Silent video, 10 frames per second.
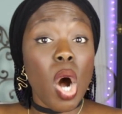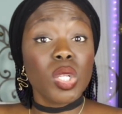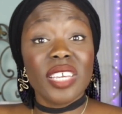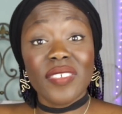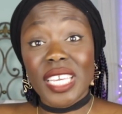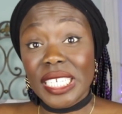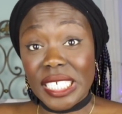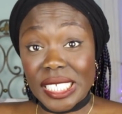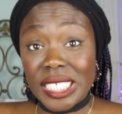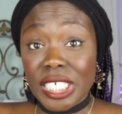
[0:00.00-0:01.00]
Olivia and
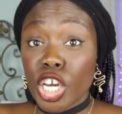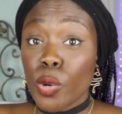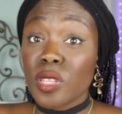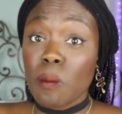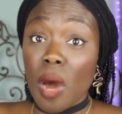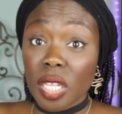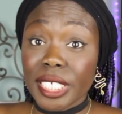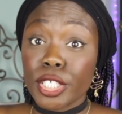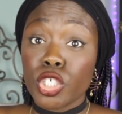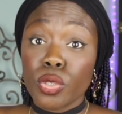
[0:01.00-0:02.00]
Kinsley go with
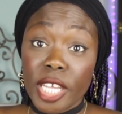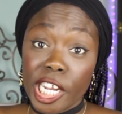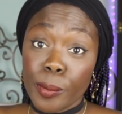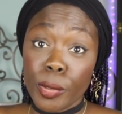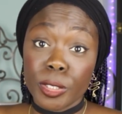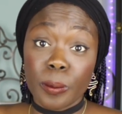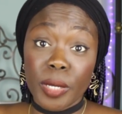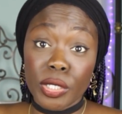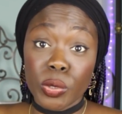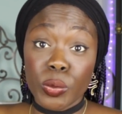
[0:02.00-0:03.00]
Molly to the airport to
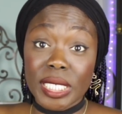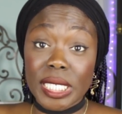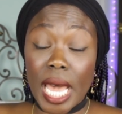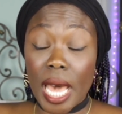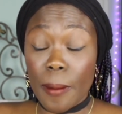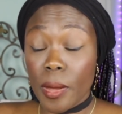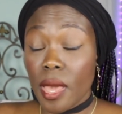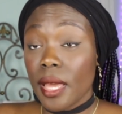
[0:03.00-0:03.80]
pick Luis up.